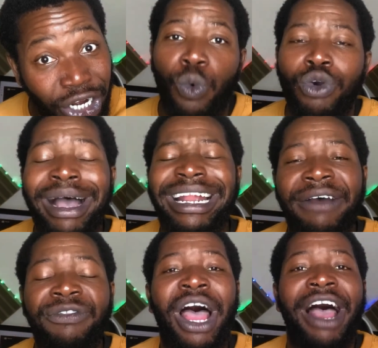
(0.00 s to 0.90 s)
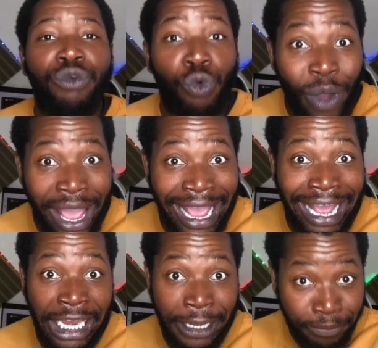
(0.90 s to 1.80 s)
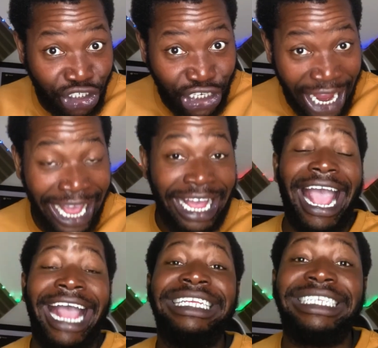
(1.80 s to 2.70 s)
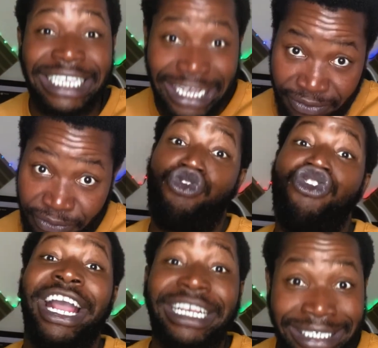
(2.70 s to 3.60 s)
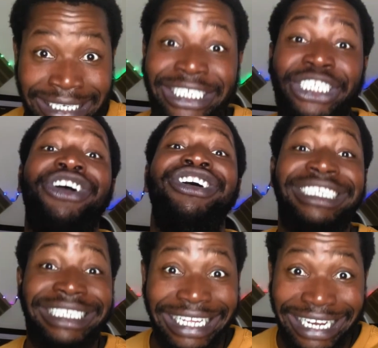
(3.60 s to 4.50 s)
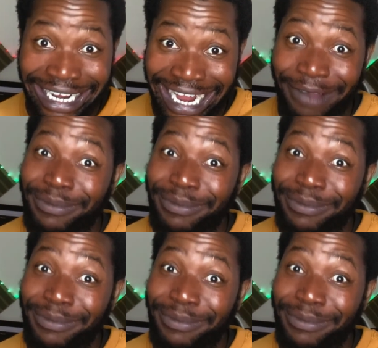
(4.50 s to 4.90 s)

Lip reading: We might have to have Wayne check and see if Greg's sister is still alive,